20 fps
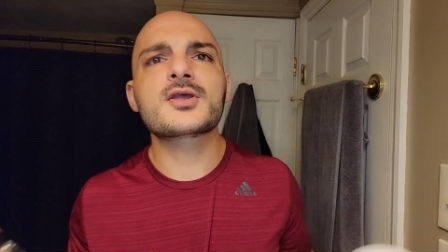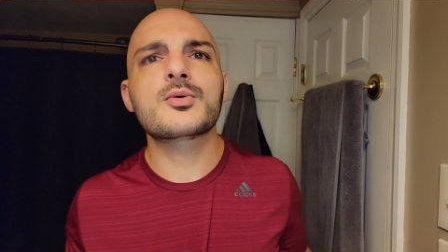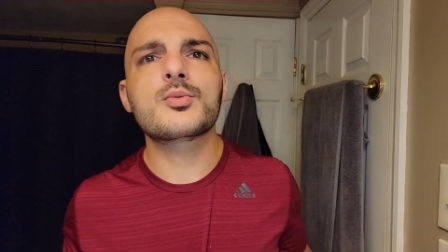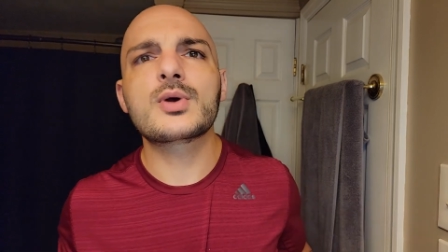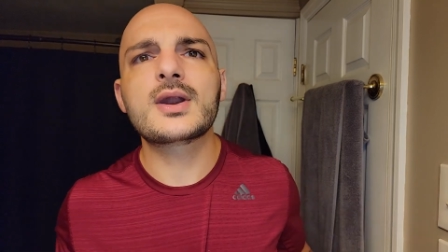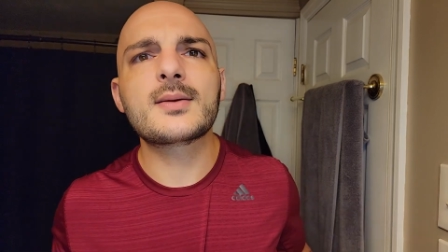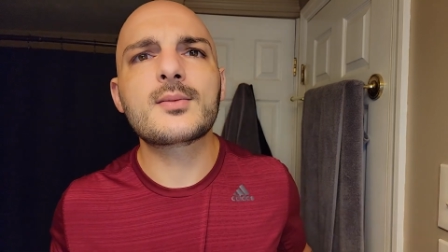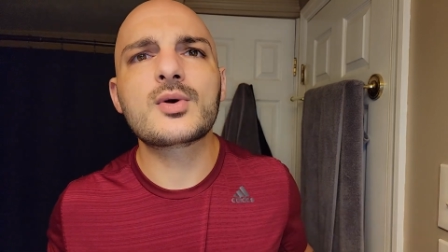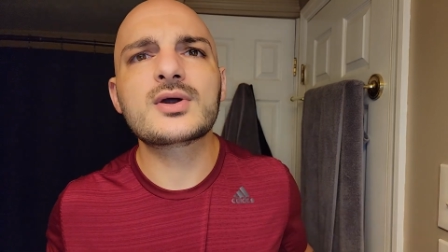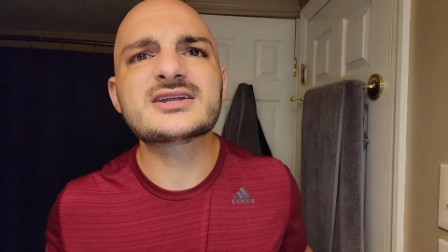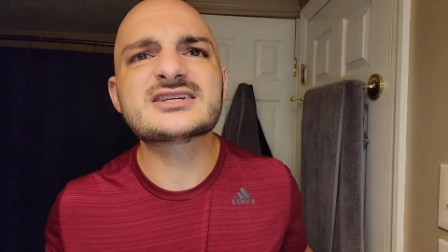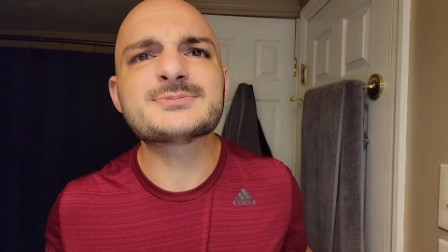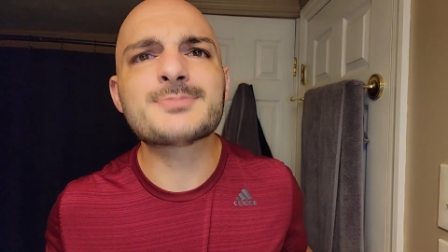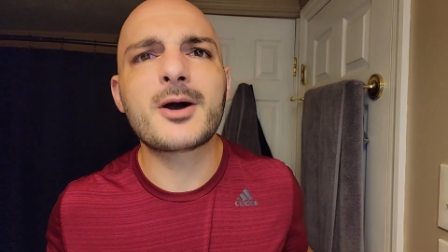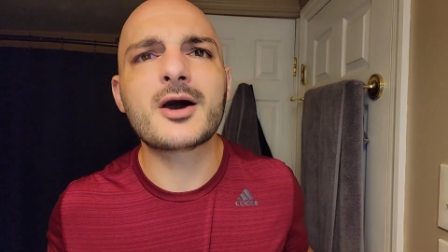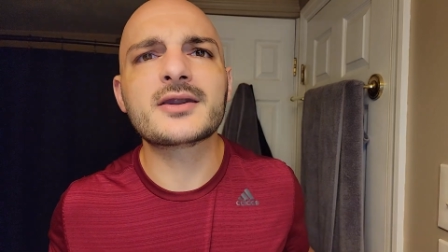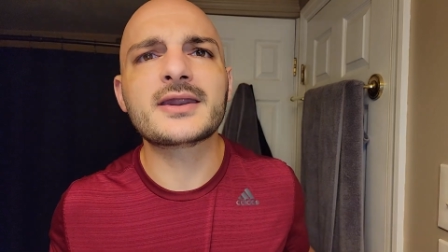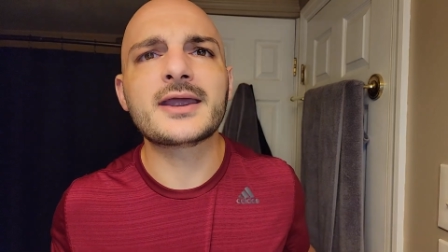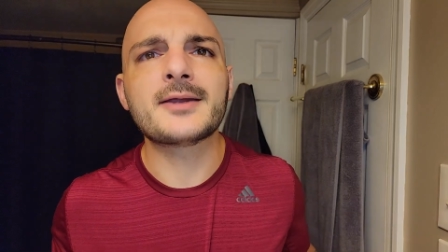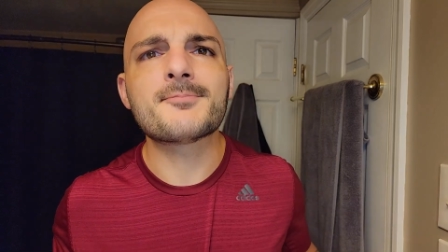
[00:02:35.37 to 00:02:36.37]
when I'm to a
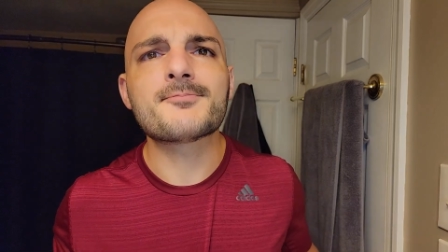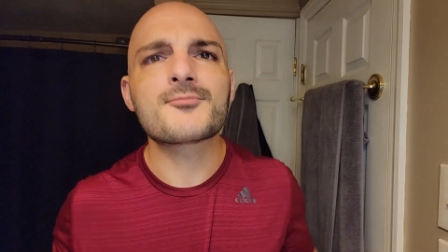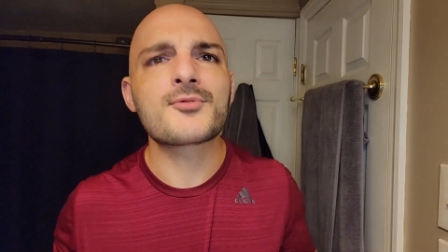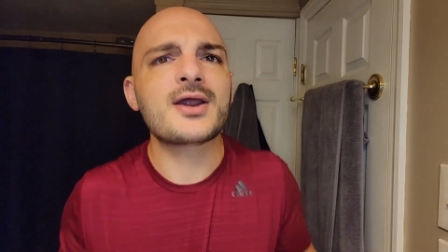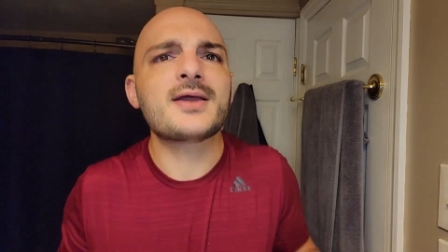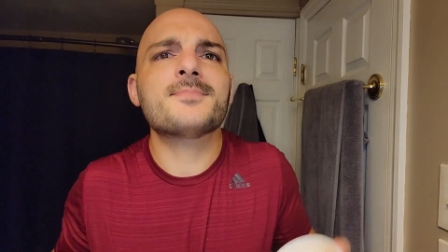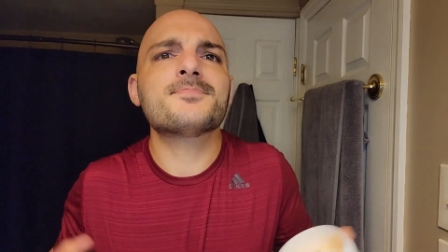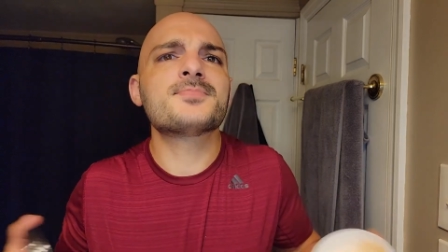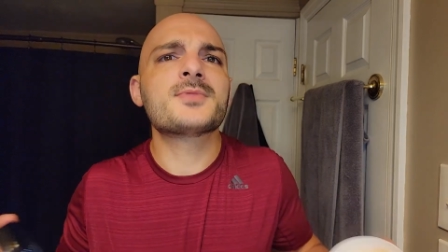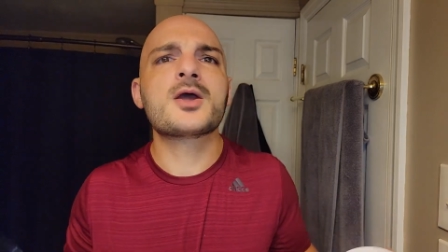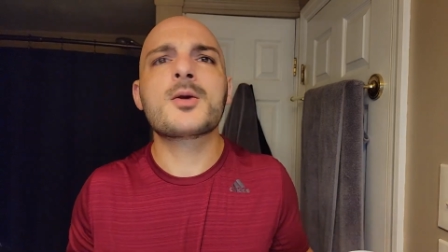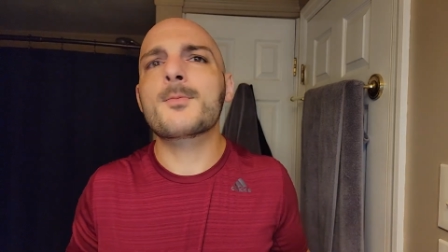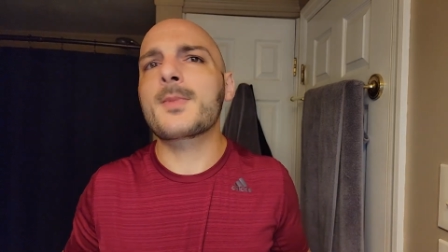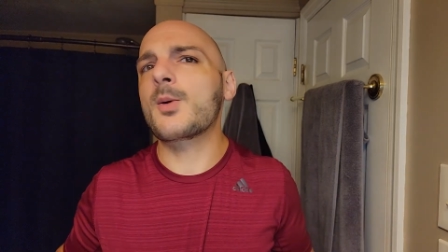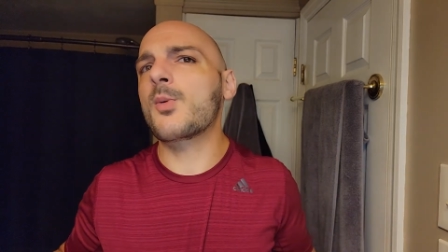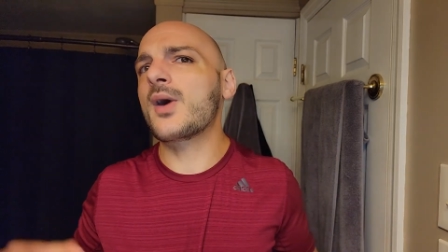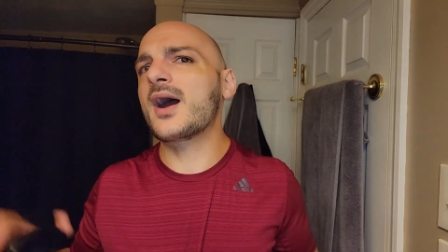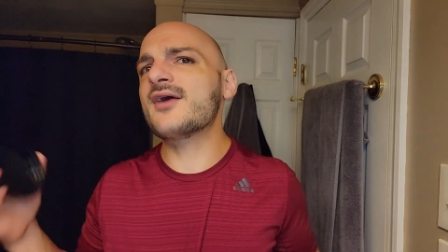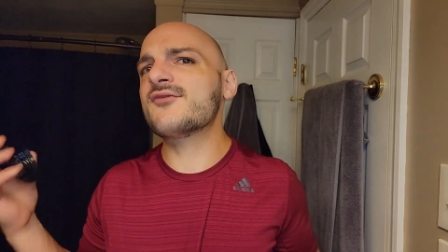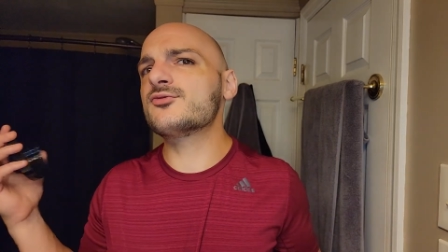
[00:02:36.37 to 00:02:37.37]
spa day, right? My
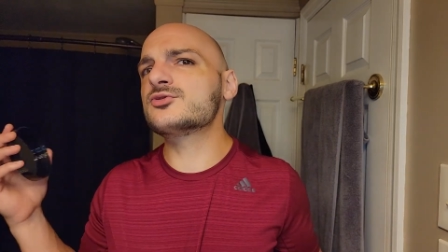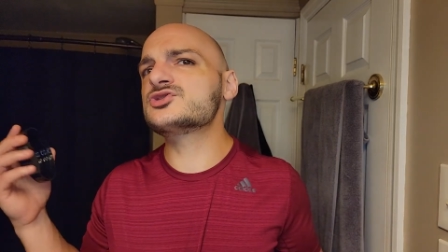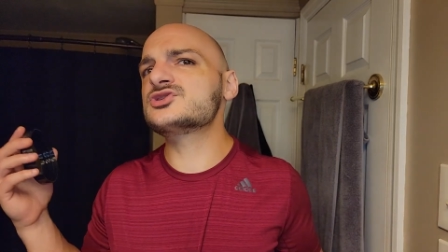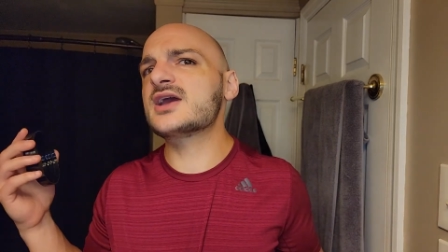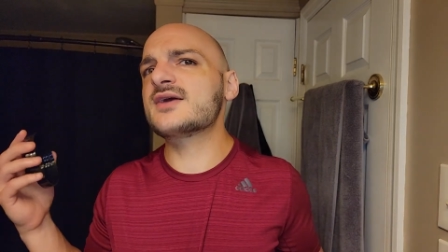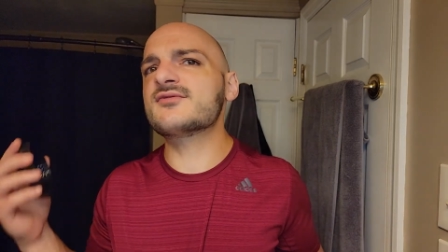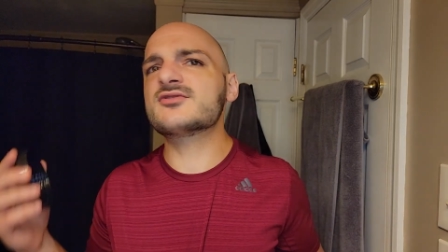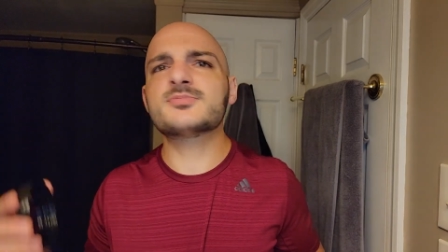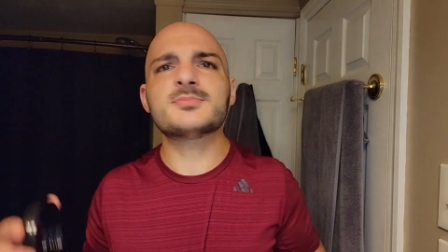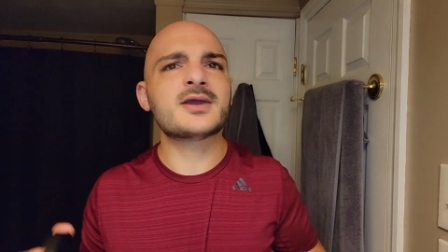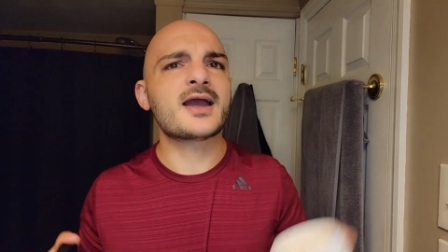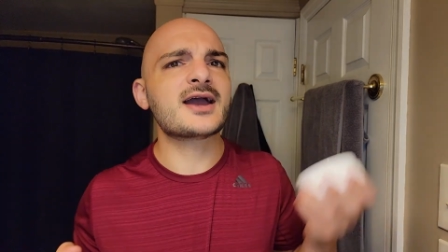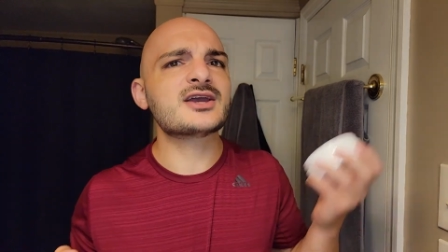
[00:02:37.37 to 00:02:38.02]
wife will shave with me.